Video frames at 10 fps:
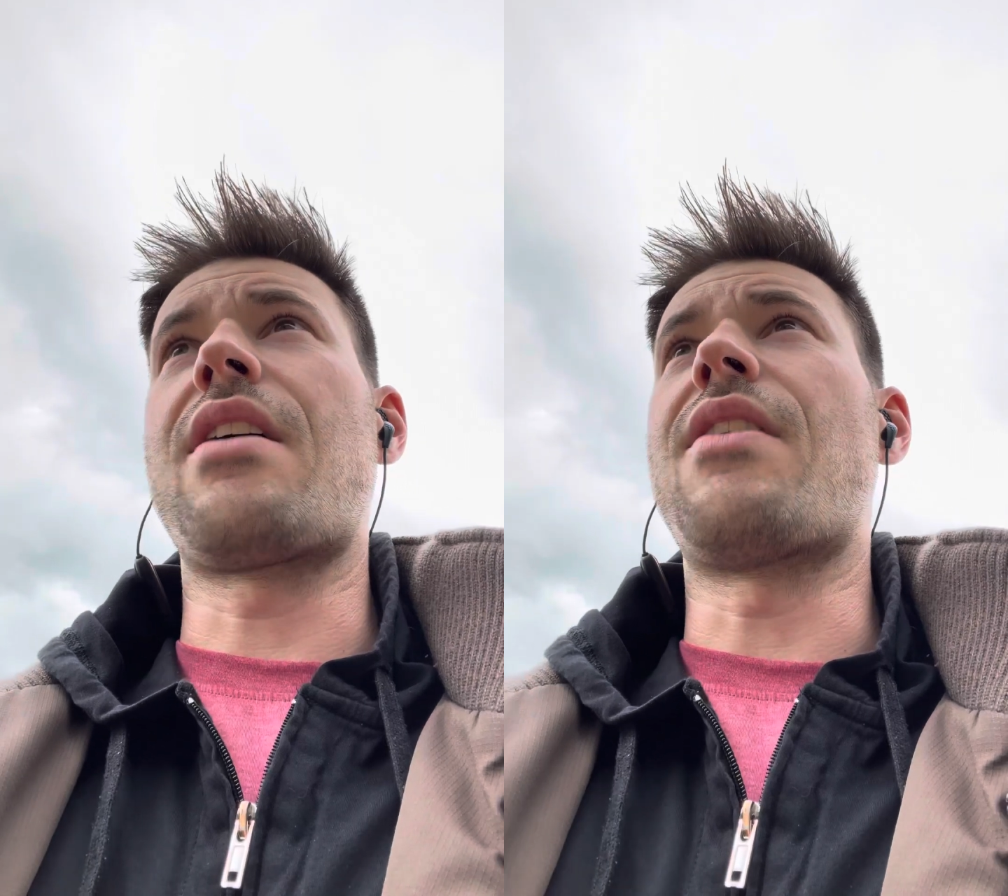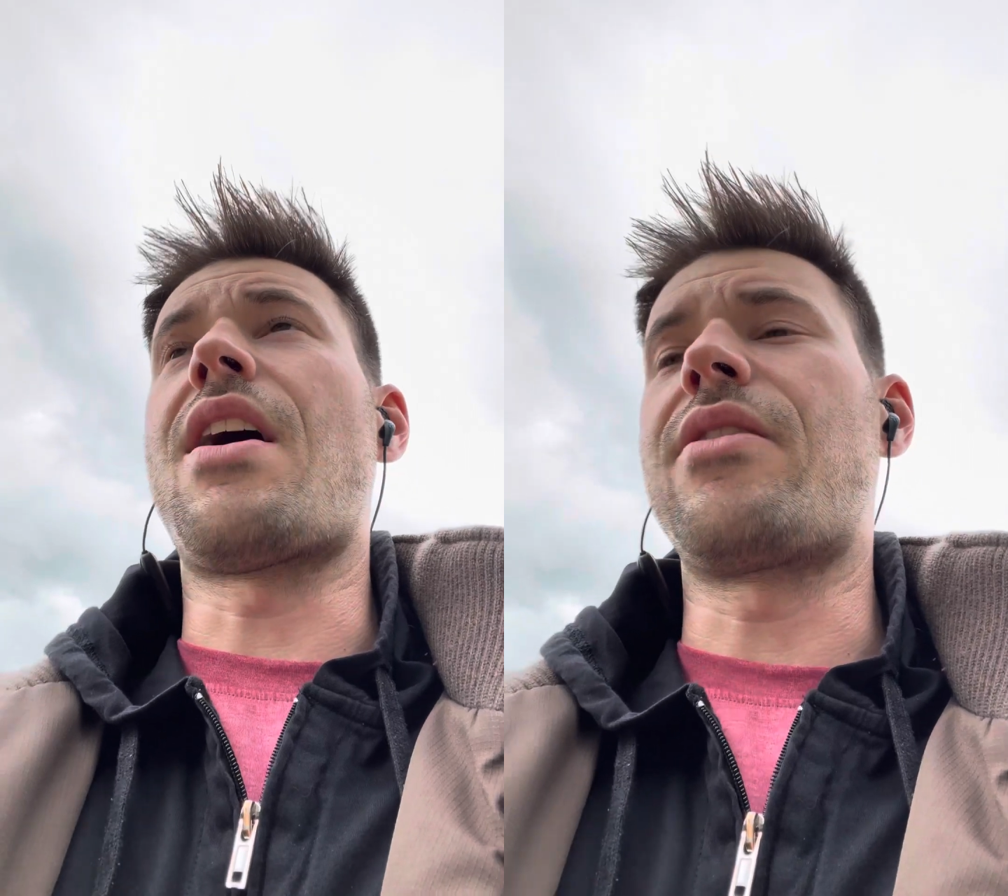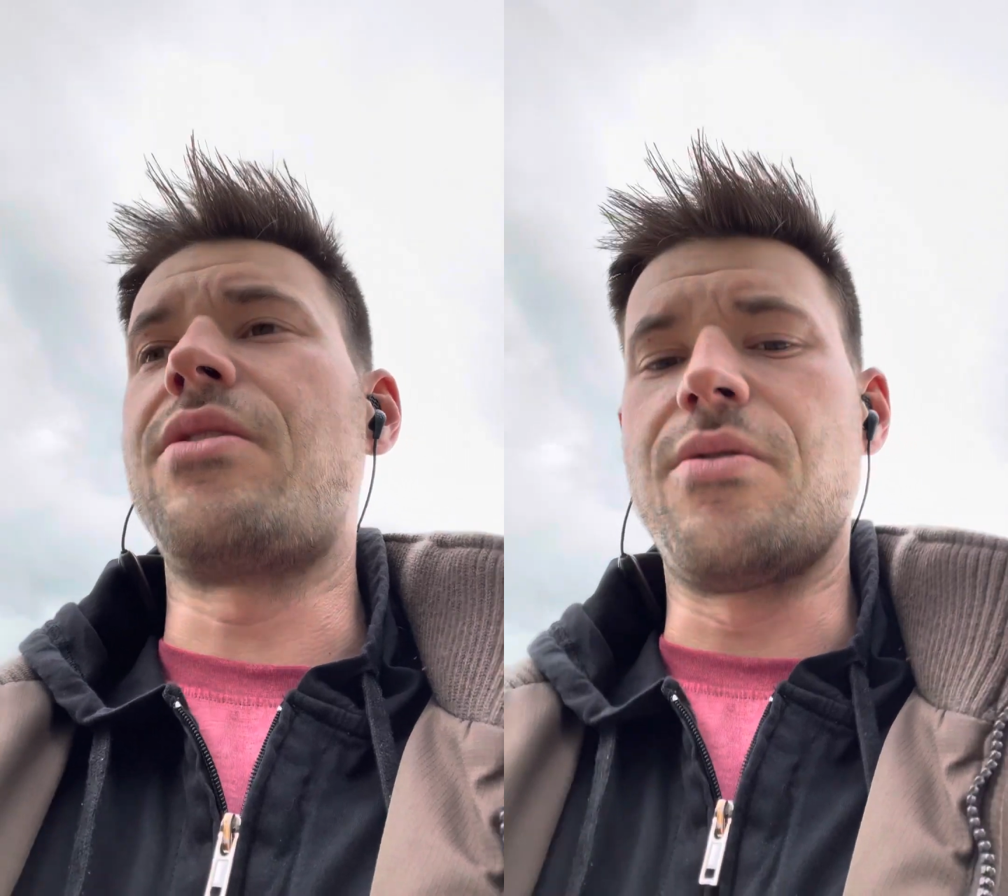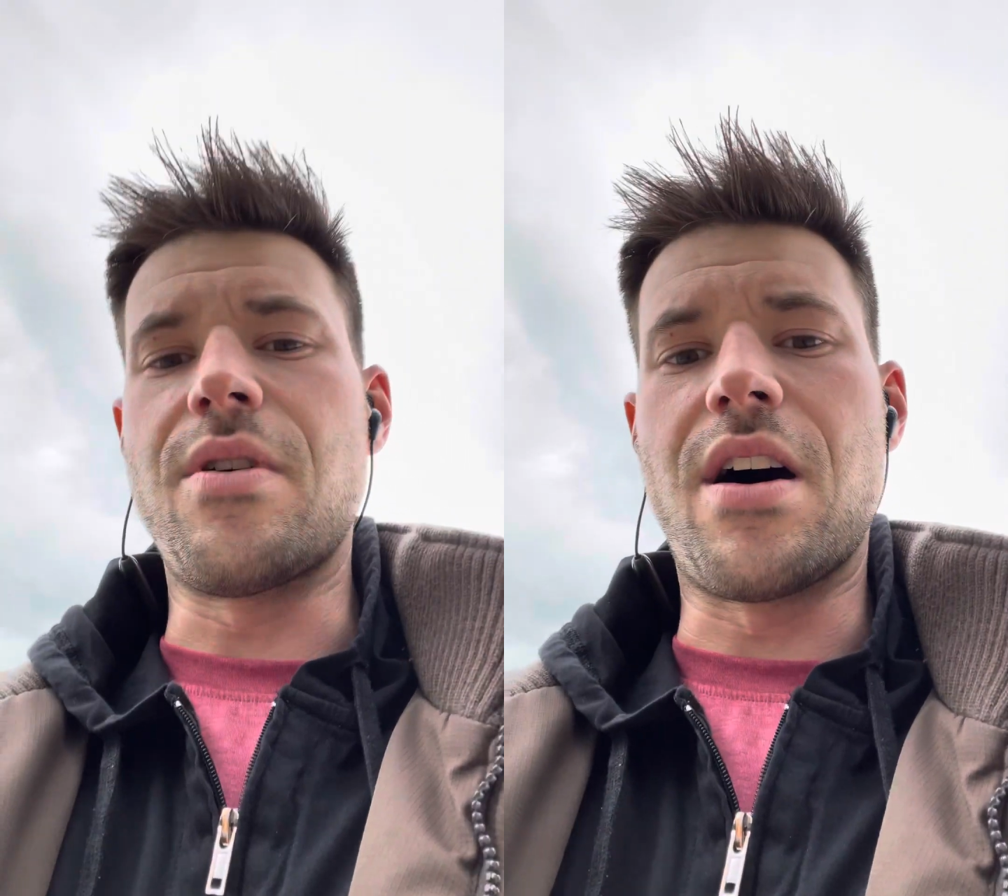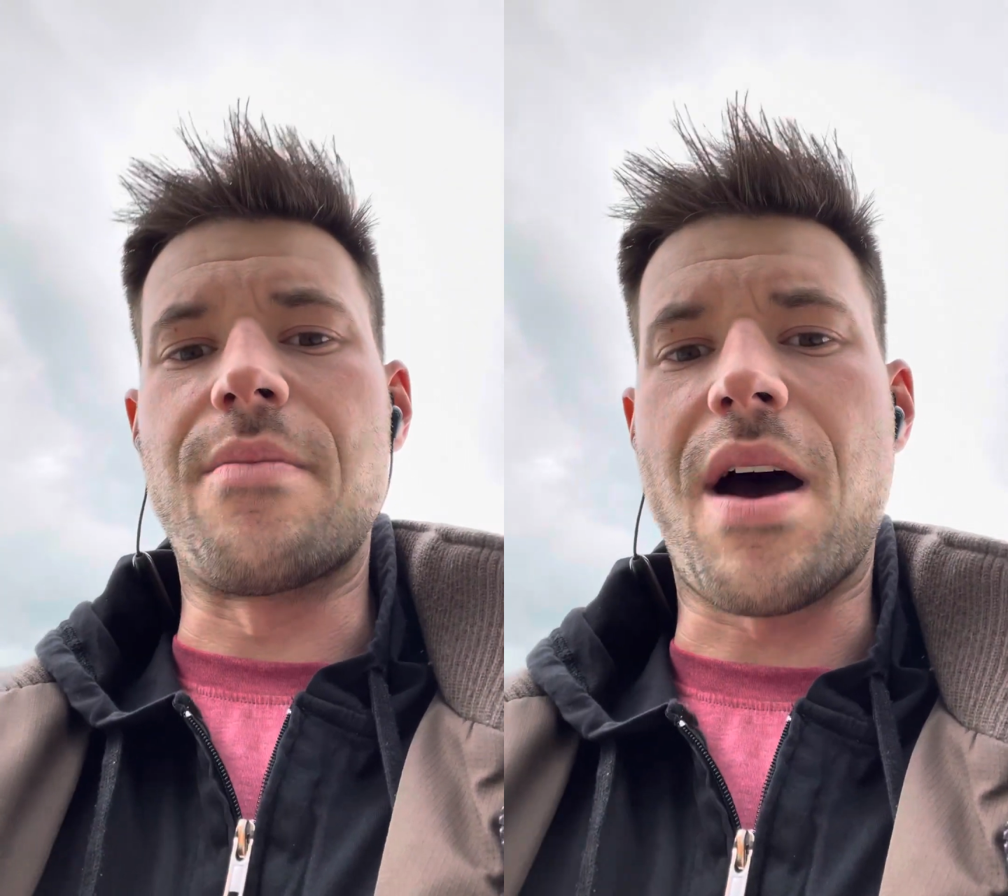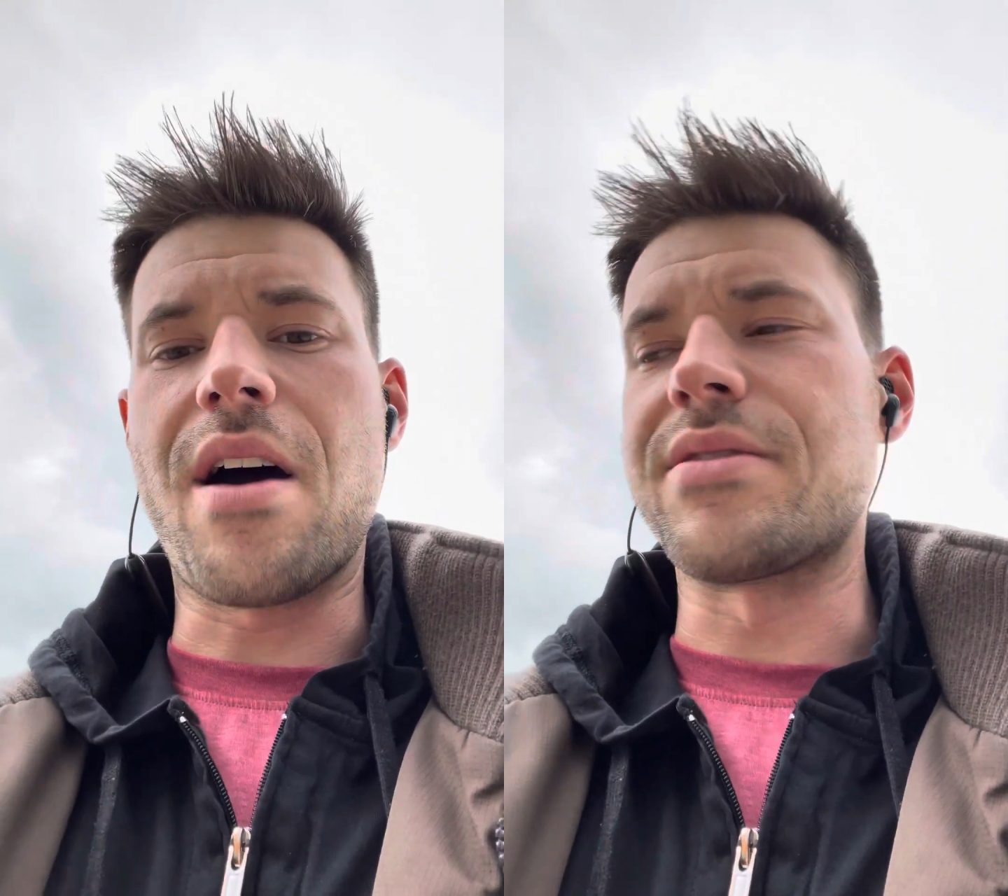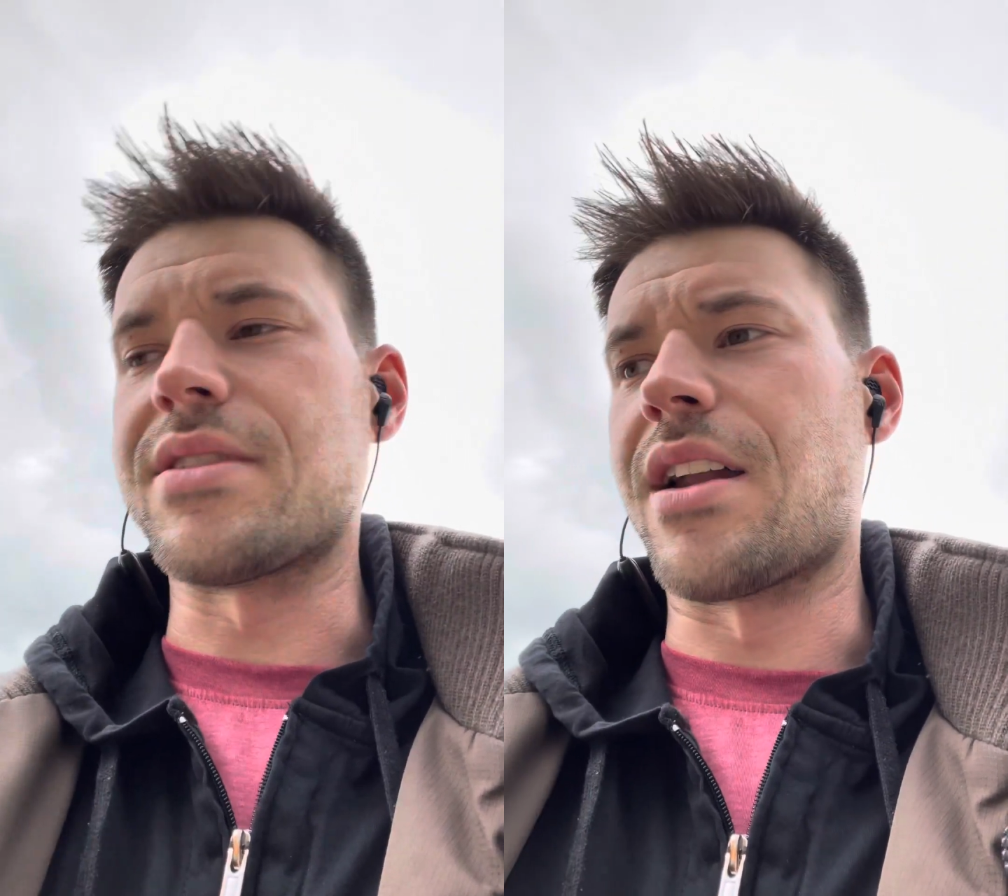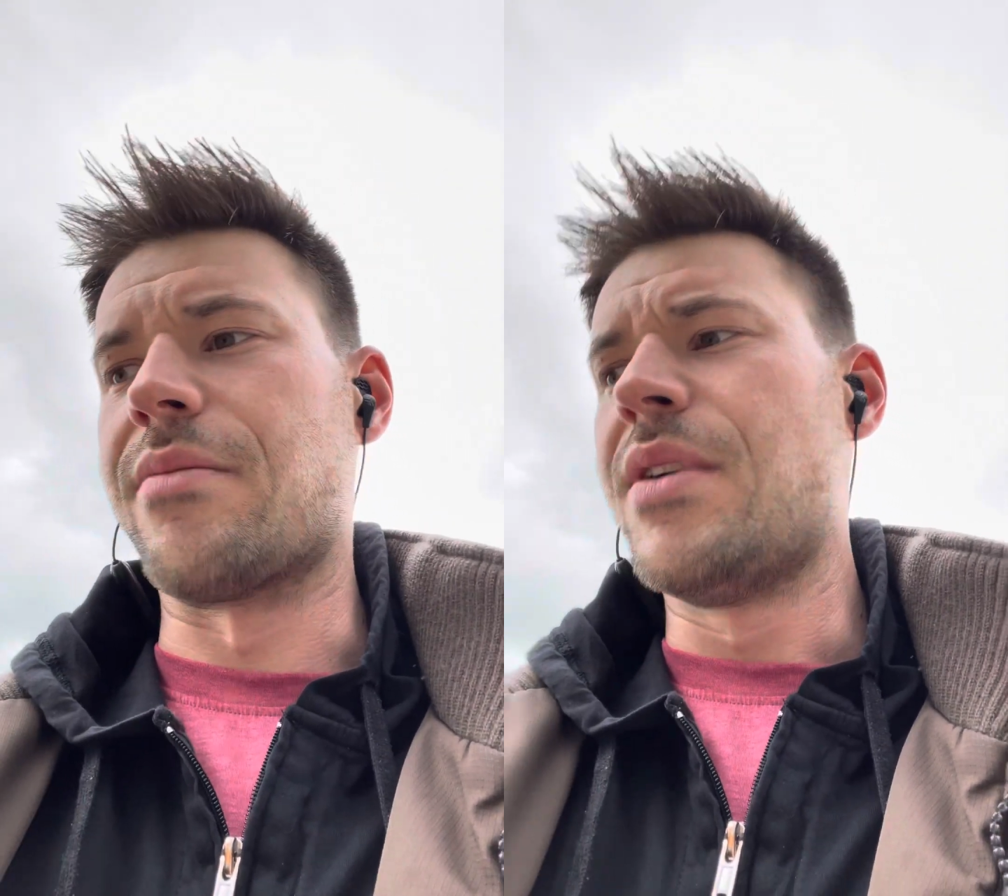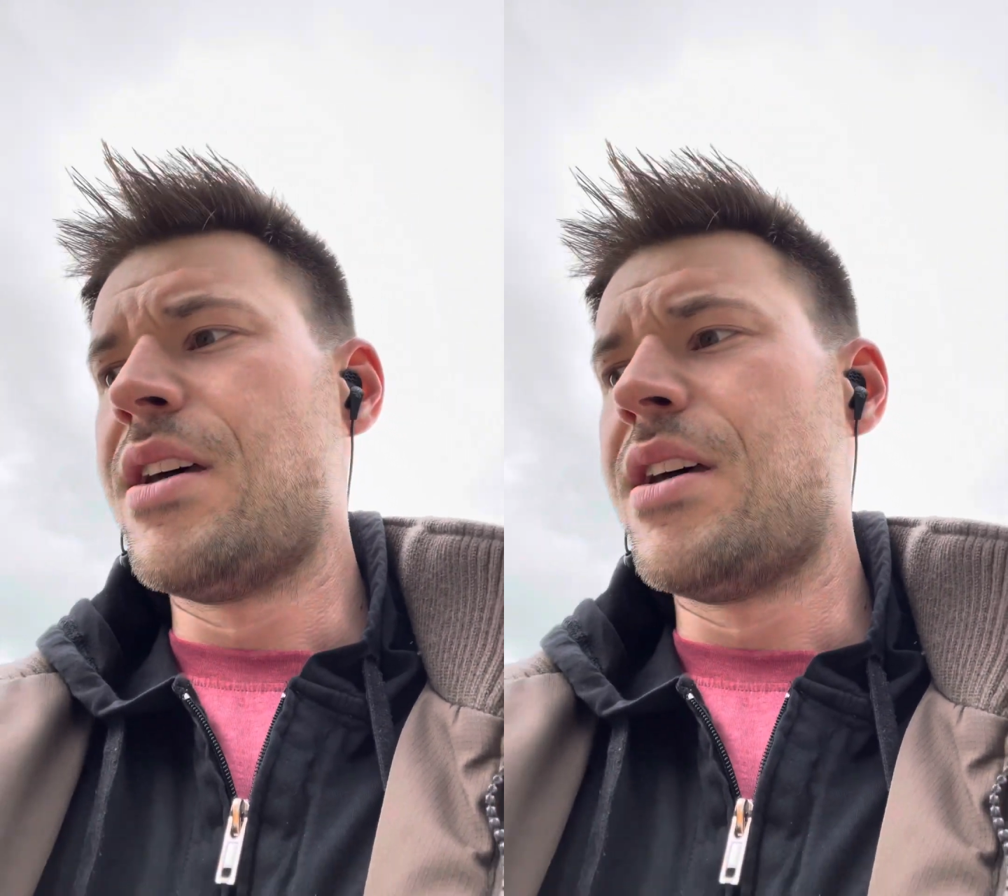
value miles on them,